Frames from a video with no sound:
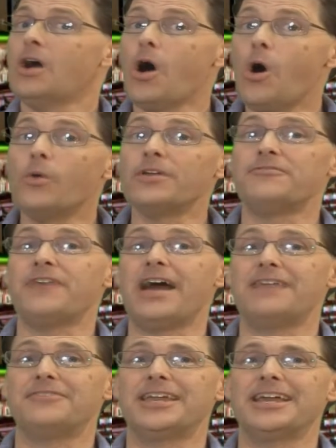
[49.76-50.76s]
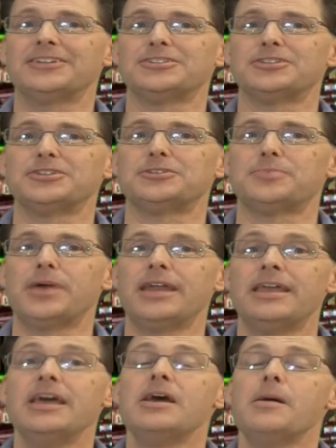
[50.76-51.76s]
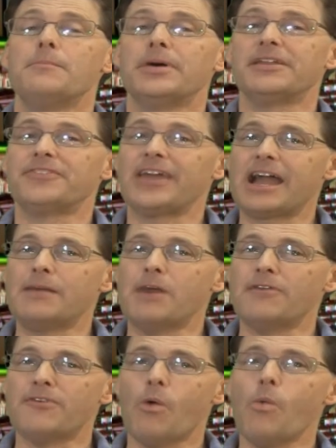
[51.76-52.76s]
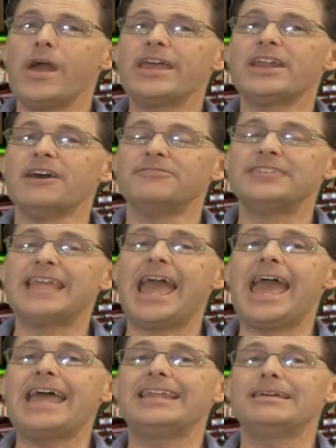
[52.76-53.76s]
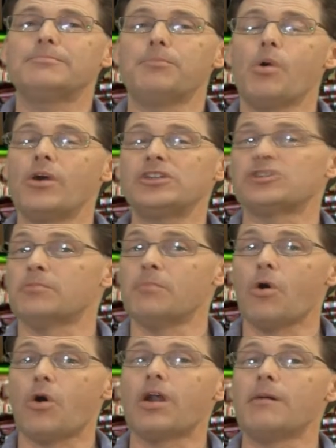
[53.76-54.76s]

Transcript: 0-5 against the spread. But if they come off a win of 10 points or more,